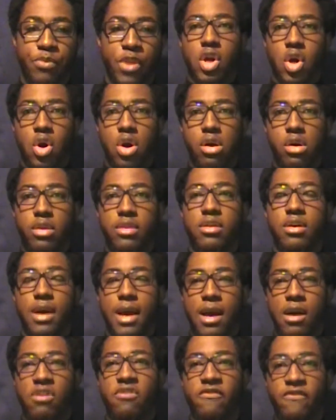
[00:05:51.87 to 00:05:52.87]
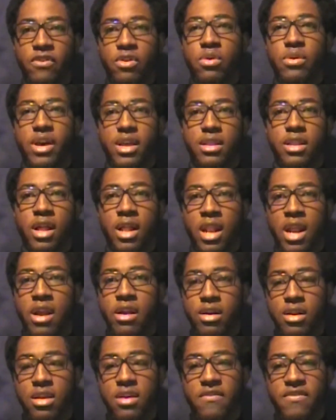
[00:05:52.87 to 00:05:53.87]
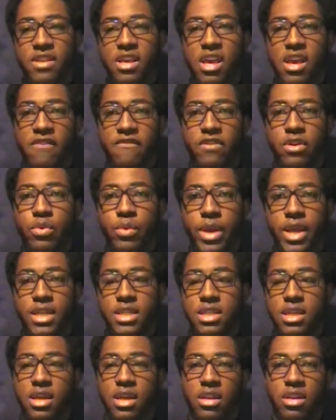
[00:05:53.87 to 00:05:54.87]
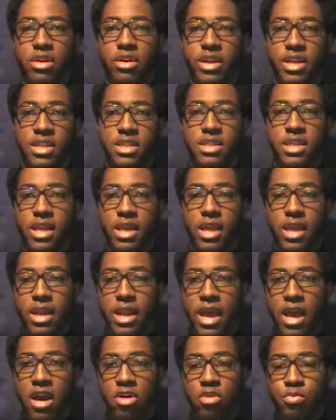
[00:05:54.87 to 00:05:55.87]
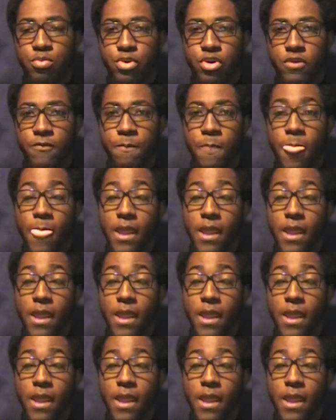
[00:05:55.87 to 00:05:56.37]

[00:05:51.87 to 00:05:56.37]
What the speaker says: Record the outflow and the clarity of the effluent in your intake and output.